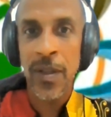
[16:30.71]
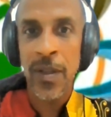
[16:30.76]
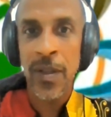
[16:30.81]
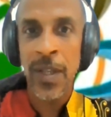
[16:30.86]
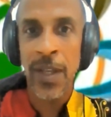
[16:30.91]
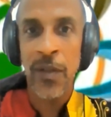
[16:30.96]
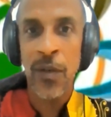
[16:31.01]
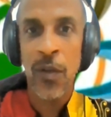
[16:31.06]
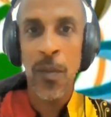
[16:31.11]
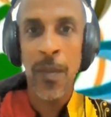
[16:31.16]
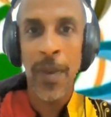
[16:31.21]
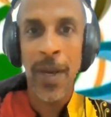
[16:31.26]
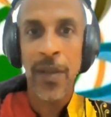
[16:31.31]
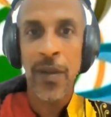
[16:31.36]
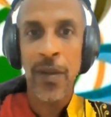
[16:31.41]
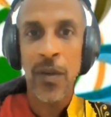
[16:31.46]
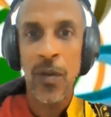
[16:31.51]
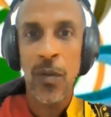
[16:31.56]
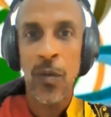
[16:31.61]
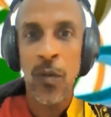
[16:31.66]
that no
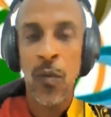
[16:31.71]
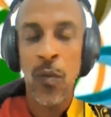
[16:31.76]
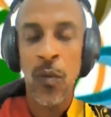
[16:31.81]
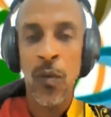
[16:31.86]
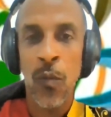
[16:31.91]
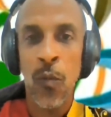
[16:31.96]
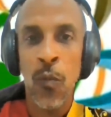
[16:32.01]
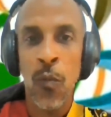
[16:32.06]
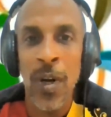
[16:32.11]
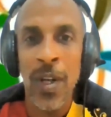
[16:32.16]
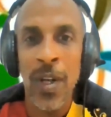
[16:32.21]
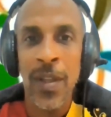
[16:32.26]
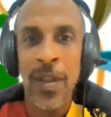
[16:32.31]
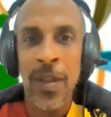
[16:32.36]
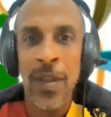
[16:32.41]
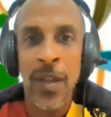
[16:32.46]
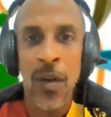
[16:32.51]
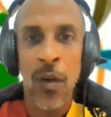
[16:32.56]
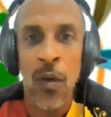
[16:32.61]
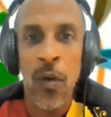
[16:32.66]
matter what
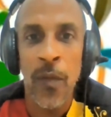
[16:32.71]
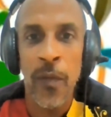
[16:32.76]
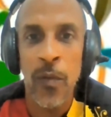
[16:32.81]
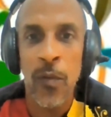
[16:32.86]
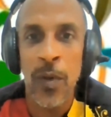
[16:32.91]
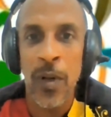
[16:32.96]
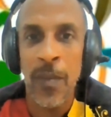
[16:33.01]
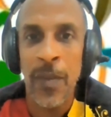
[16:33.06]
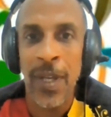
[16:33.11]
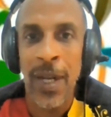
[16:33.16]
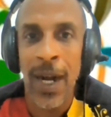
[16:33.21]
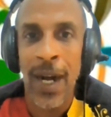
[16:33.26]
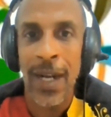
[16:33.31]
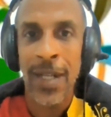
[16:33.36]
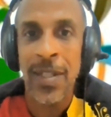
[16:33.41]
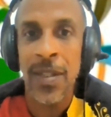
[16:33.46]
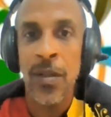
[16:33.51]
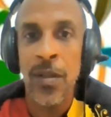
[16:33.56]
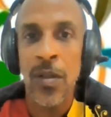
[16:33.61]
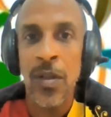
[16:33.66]
the overwhelming
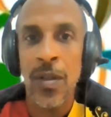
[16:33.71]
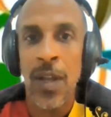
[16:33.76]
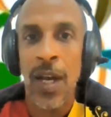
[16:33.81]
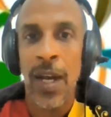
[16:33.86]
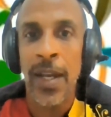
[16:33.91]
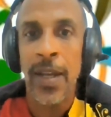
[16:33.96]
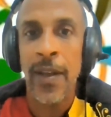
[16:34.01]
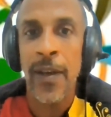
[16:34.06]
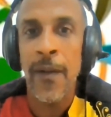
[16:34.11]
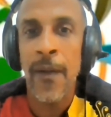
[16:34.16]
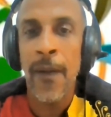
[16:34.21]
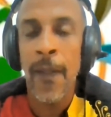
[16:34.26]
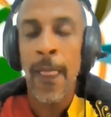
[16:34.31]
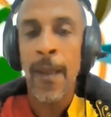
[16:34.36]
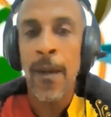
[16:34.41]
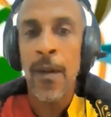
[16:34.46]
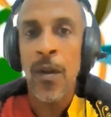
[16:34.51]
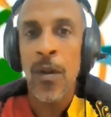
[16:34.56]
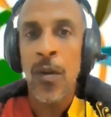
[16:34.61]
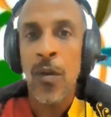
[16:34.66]
odds look like,
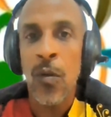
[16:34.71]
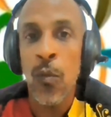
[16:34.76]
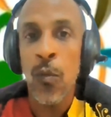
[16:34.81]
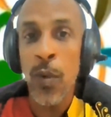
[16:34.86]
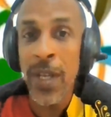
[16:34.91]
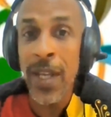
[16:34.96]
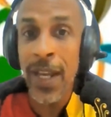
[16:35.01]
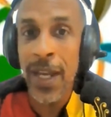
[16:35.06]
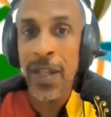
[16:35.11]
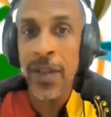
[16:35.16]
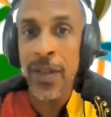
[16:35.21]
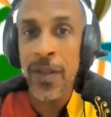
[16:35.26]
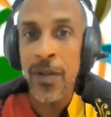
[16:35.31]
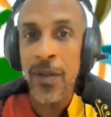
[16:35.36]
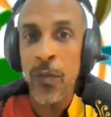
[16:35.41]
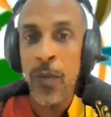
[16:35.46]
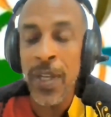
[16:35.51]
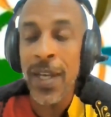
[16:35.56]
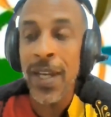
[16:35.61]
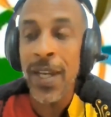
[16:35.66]
we
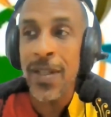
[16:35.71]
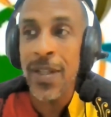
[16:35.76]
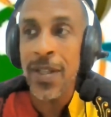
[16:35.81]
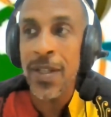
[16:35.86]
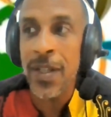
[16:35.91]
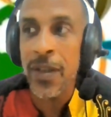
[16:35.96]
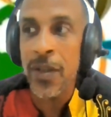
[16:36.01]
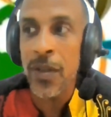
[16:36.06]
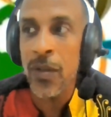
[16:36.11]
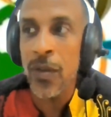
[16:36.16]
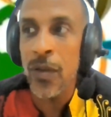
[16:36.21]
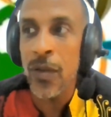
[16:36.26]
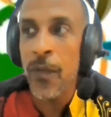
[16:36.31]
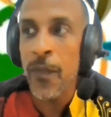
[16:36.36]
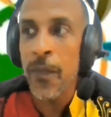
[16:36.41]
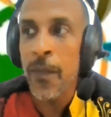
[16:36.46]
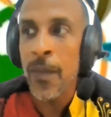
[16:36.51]
can still